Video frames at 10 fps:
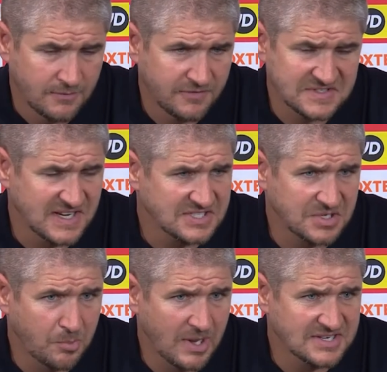
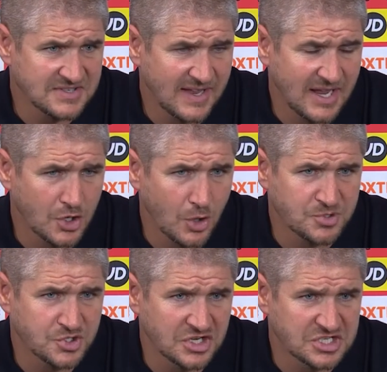fantastic players, and they're getting the
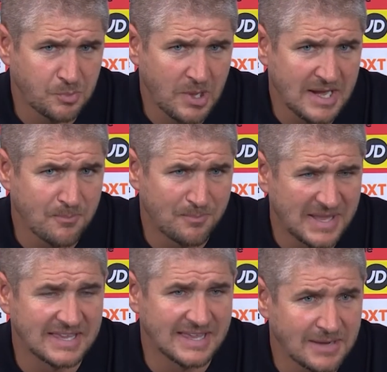opportunity to play in big